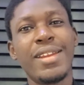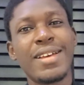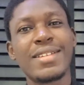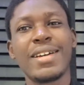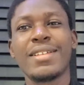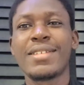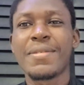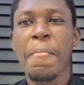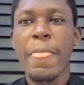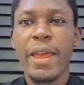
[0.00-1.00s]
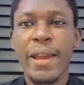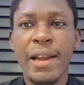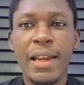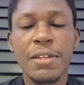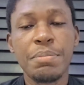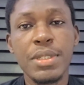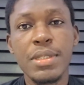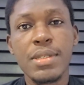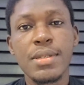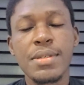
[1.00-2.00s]
Last night, England
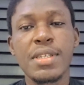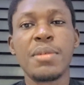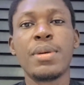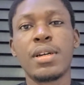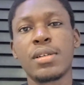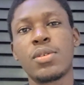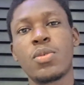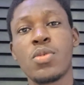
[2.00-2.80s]
beat Serbia